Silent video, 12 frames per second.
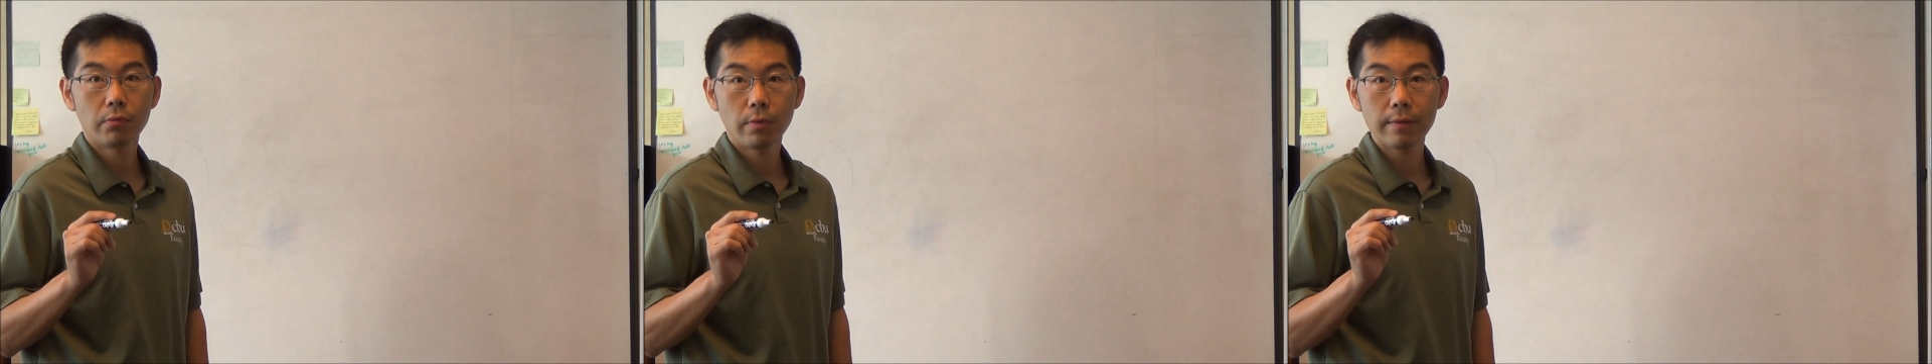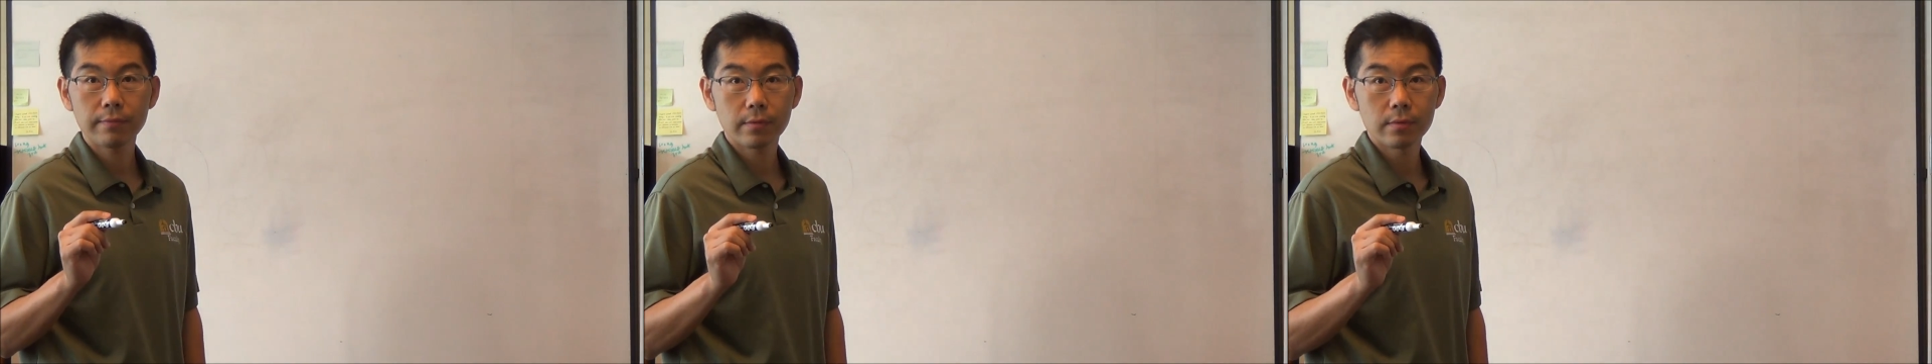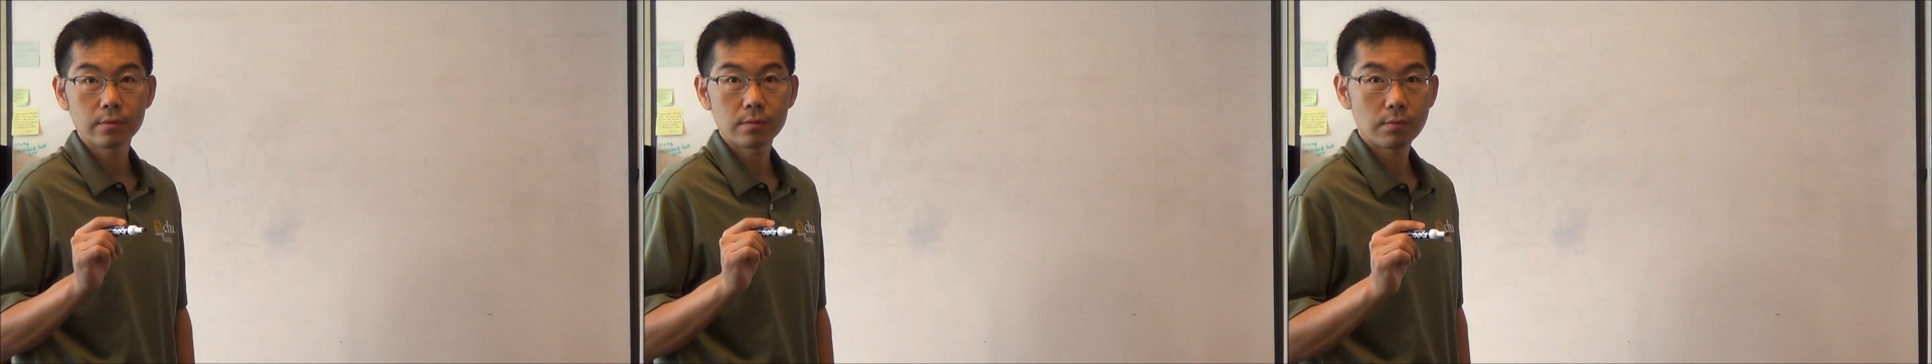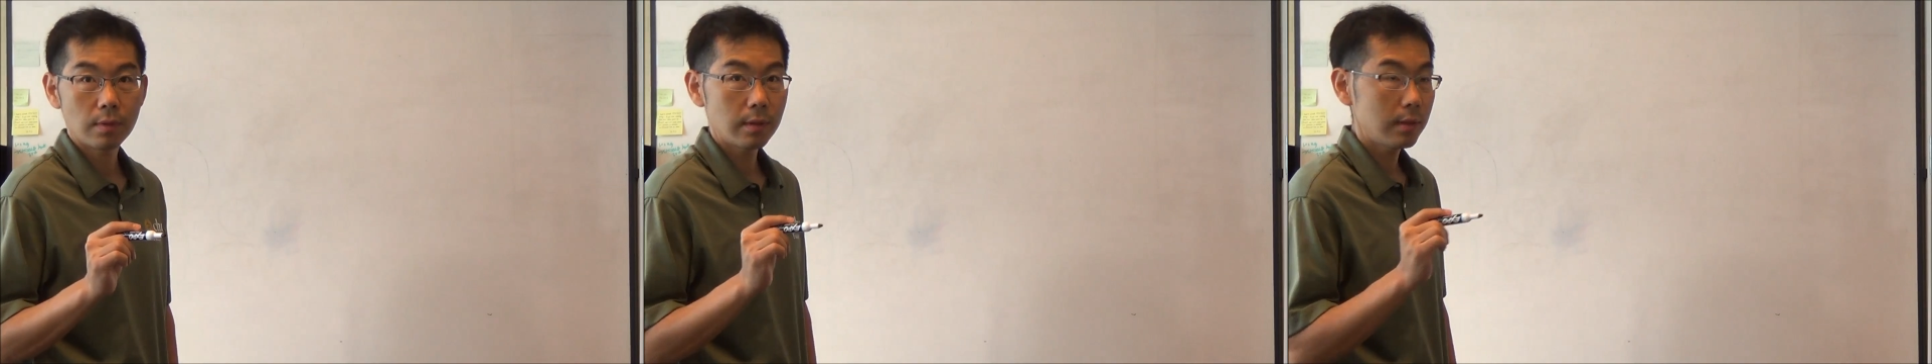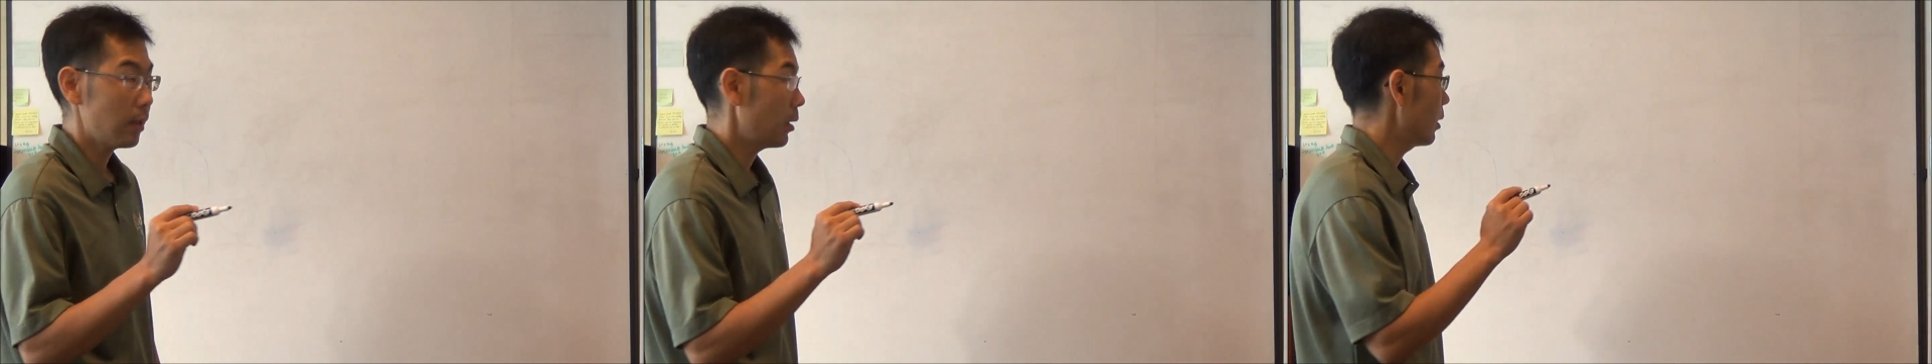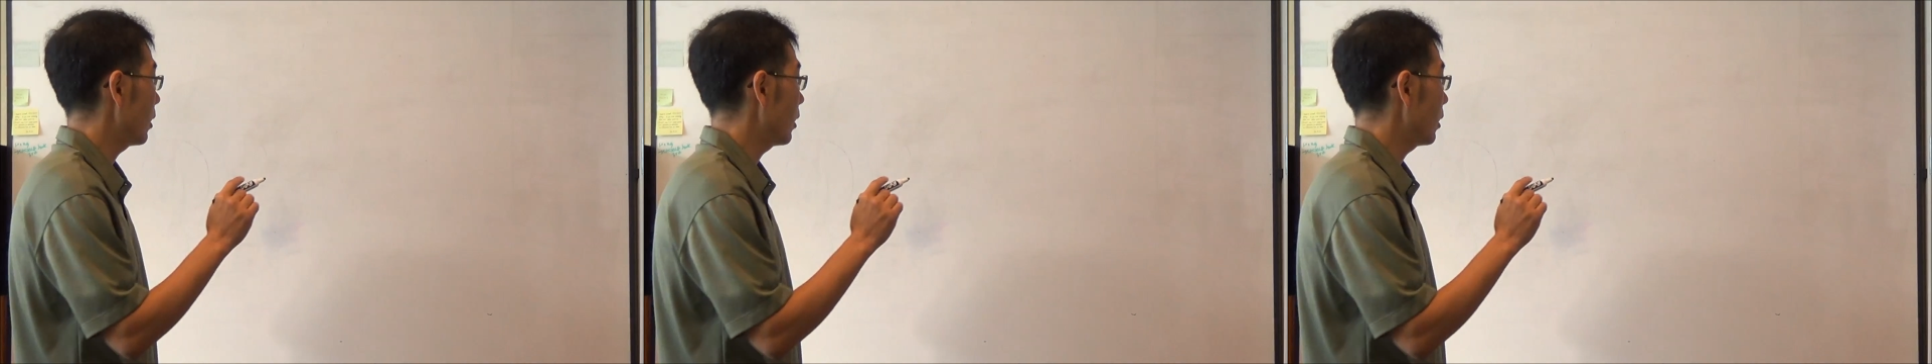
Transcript: a reference, right?